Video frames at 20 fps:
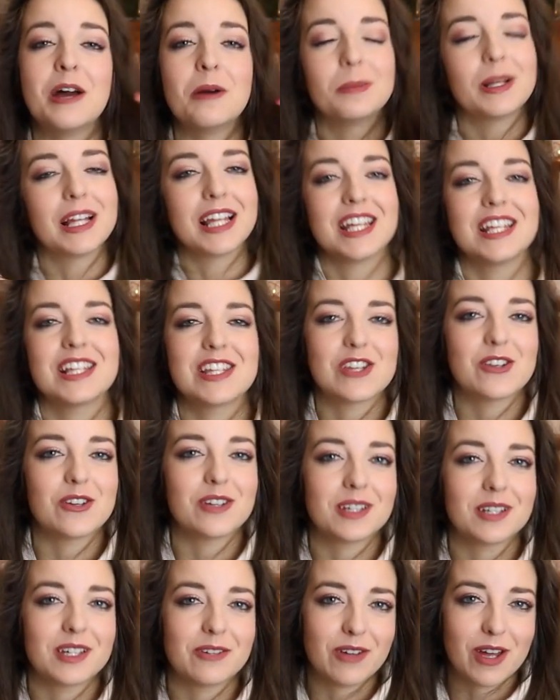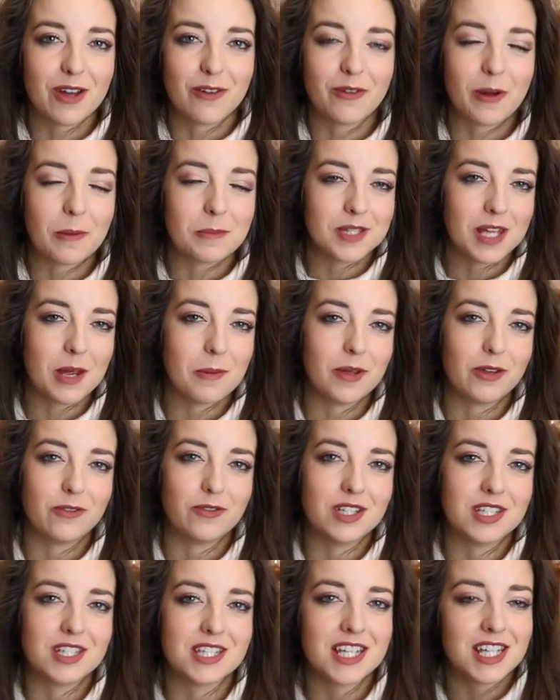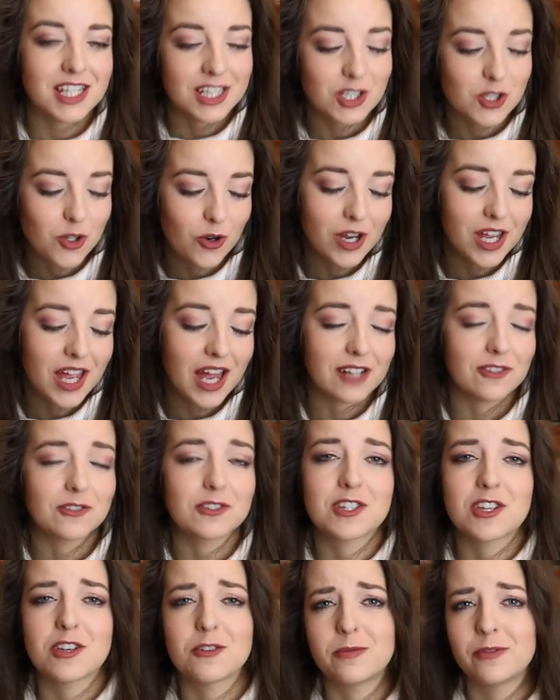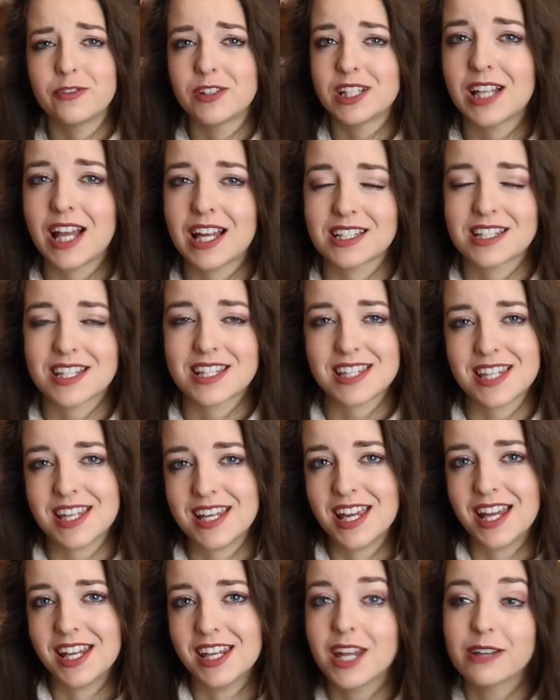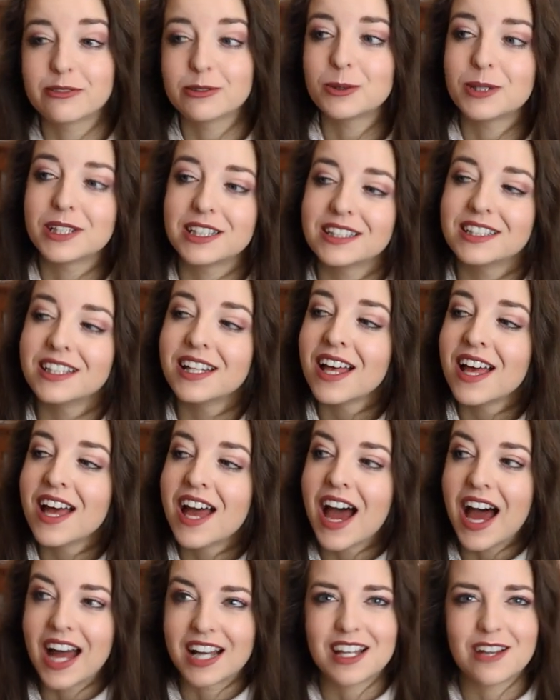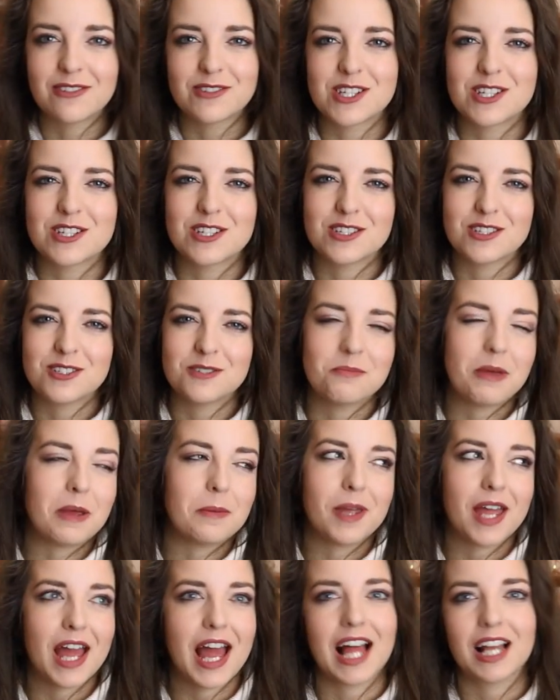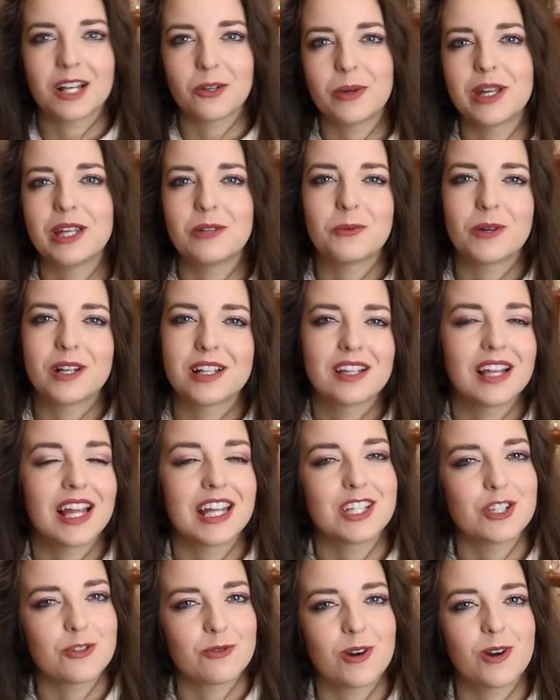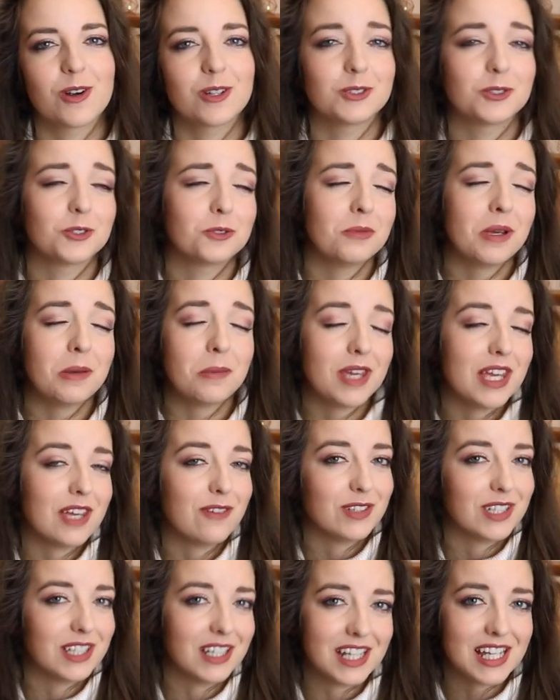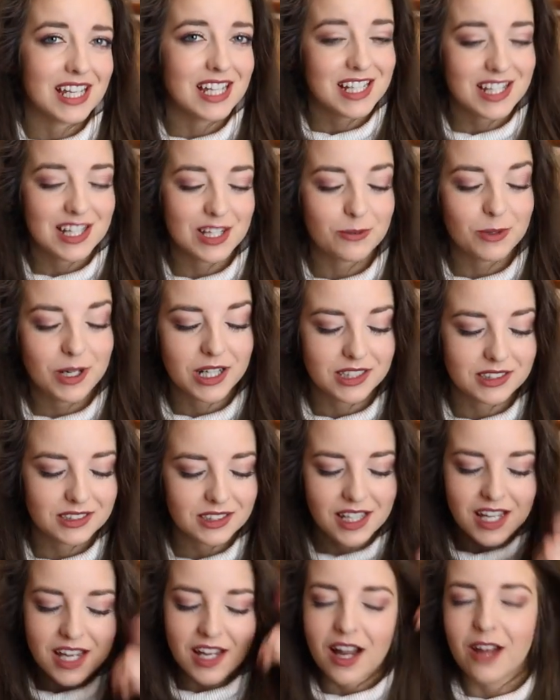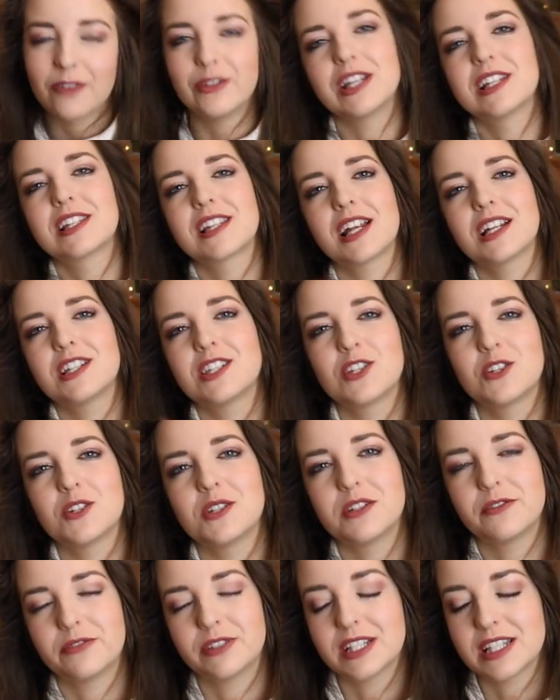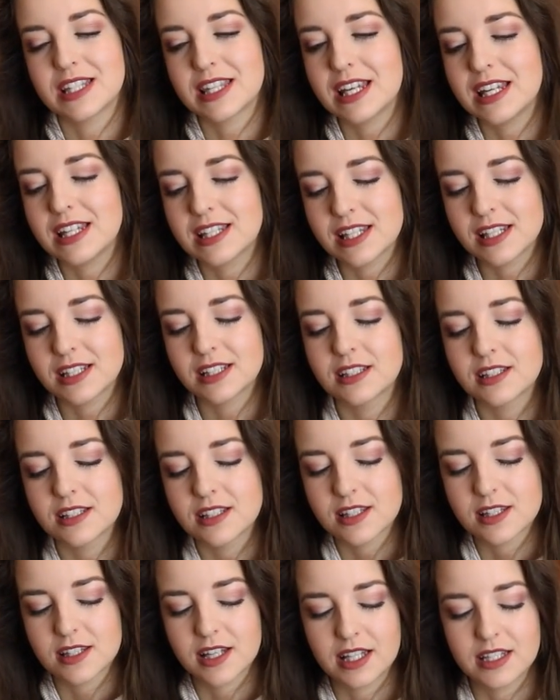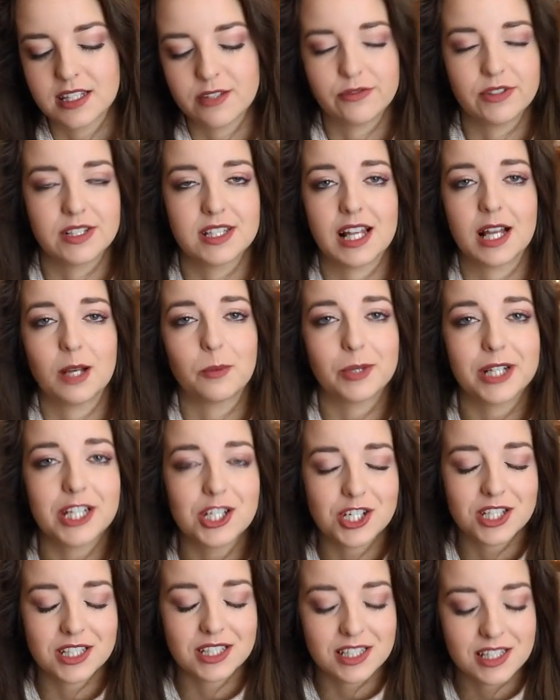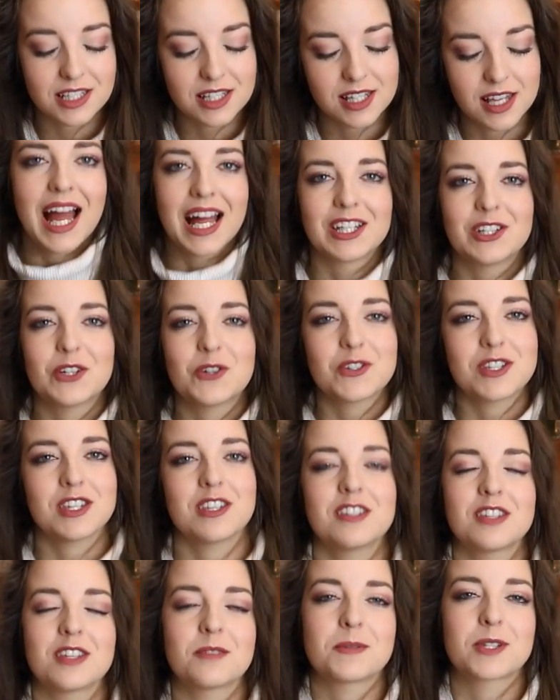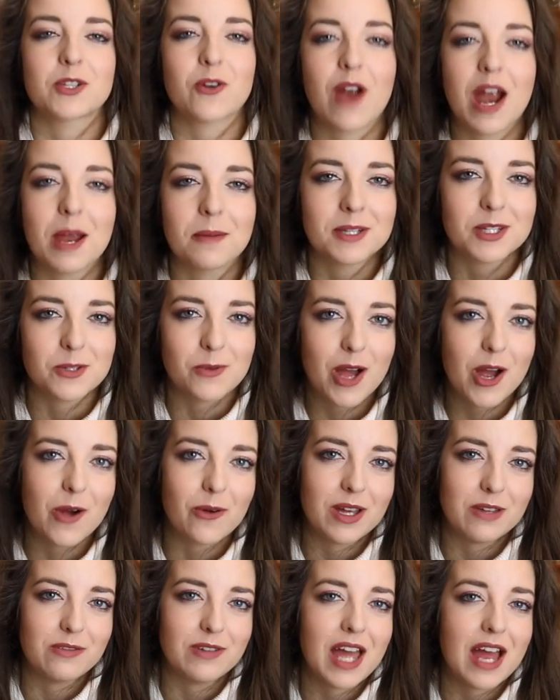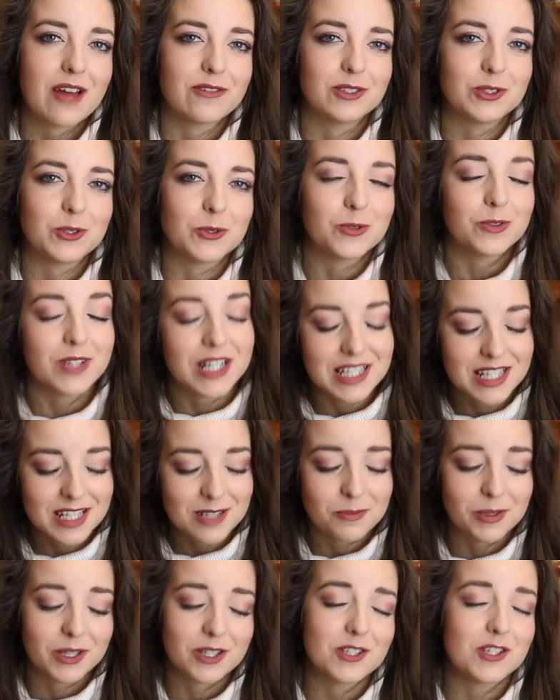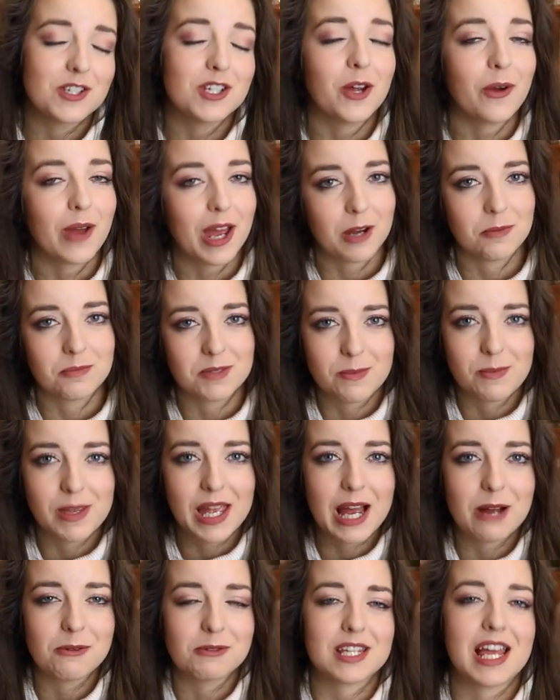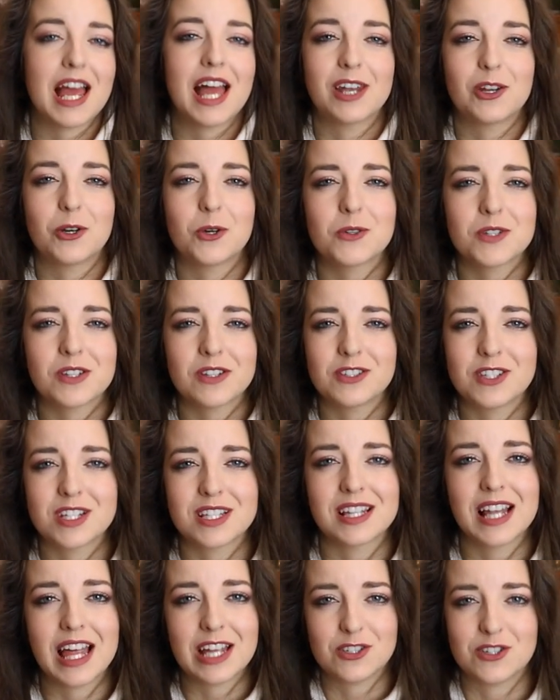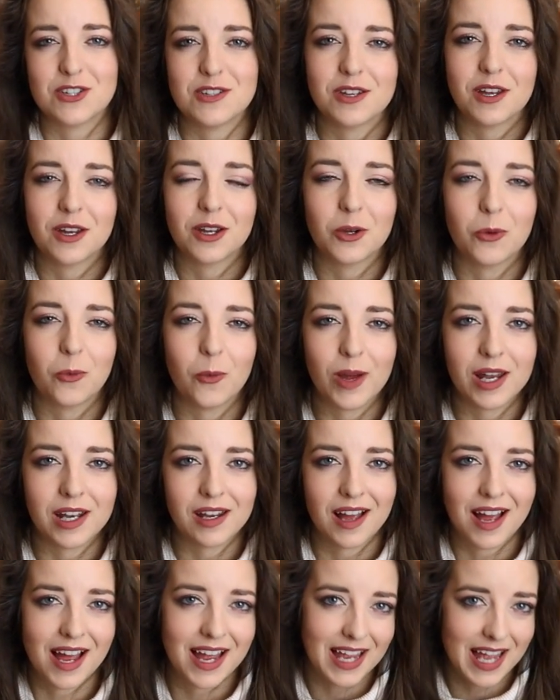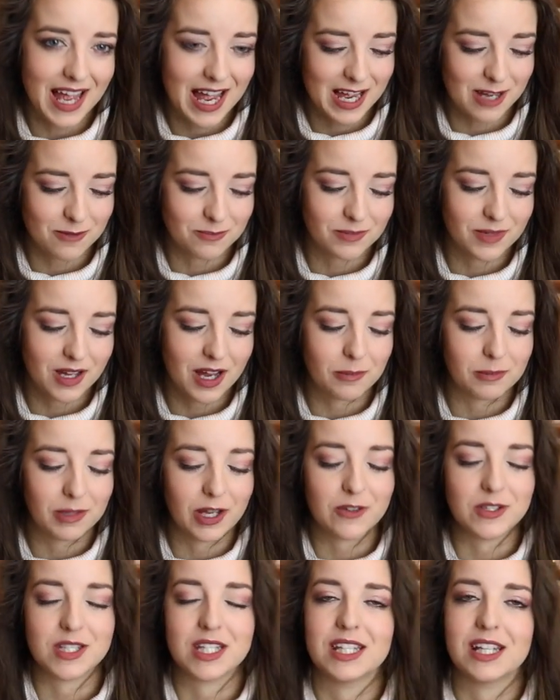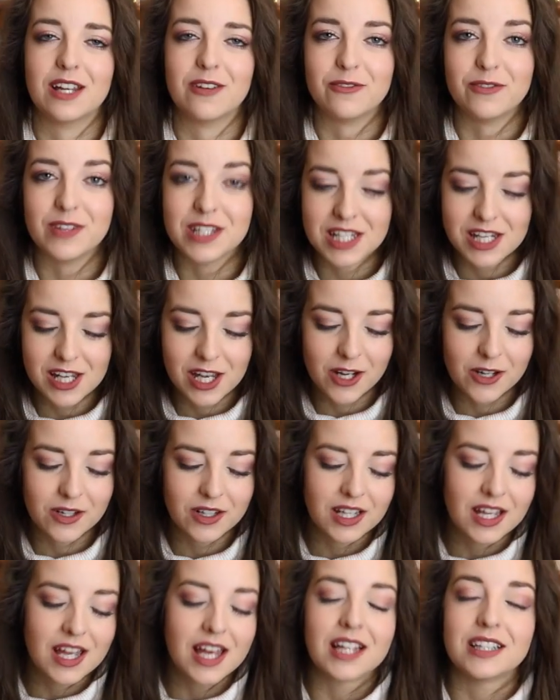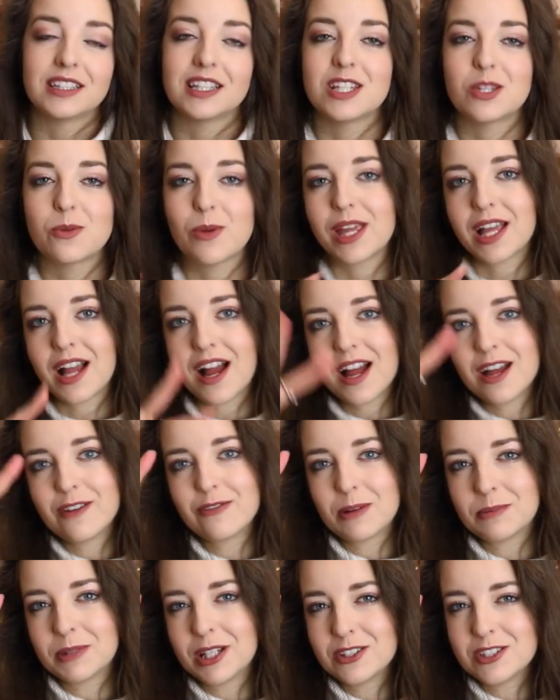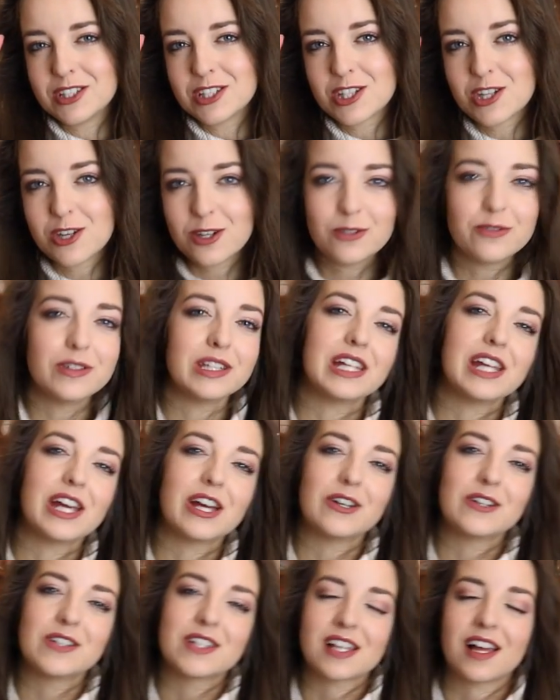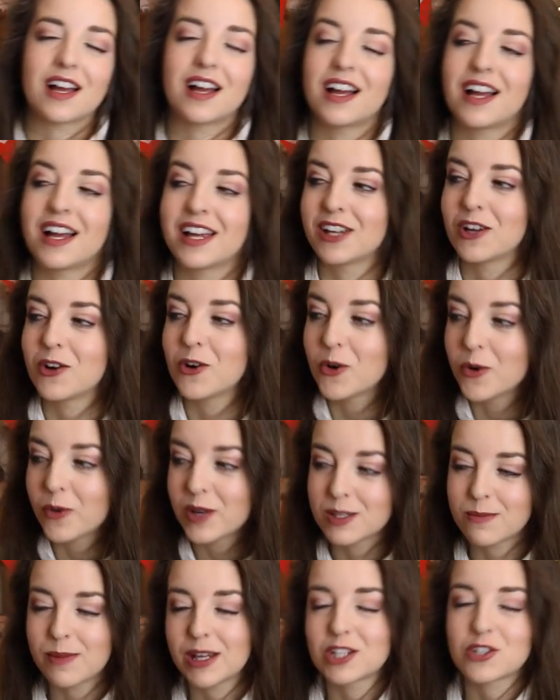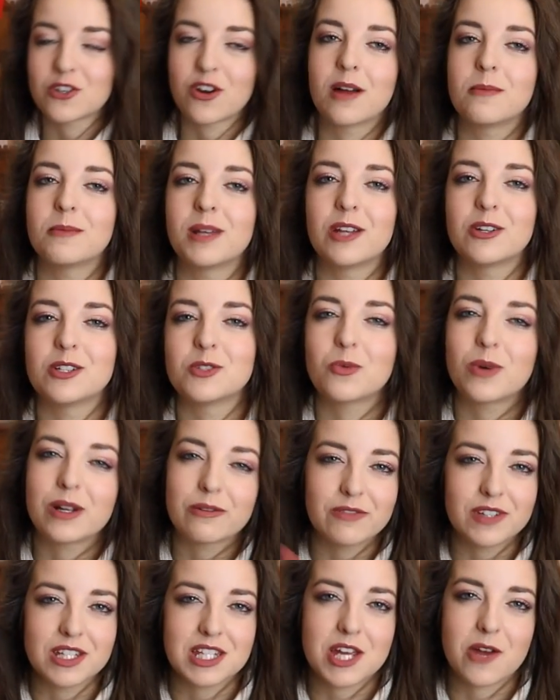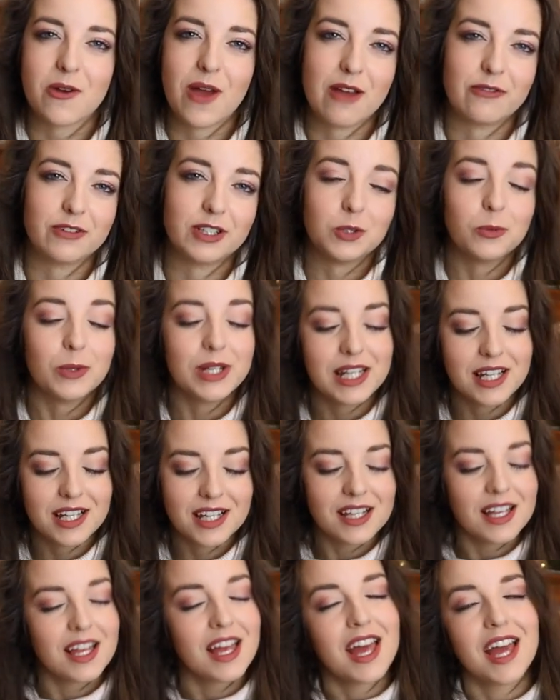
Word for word: Please do give it a thumbs up if you did enjoy it and also if like to see another one. I'd love to do maybe a Halloween one later on or maybe even an Easter one. But it's nice to do different seasons and different celebrations. And also subscribe as well if you haven't already because you know it helps me out and it also just lets you know when I am uploading a video. This week I've uploaded two videos. I always make sure I upload one video every week.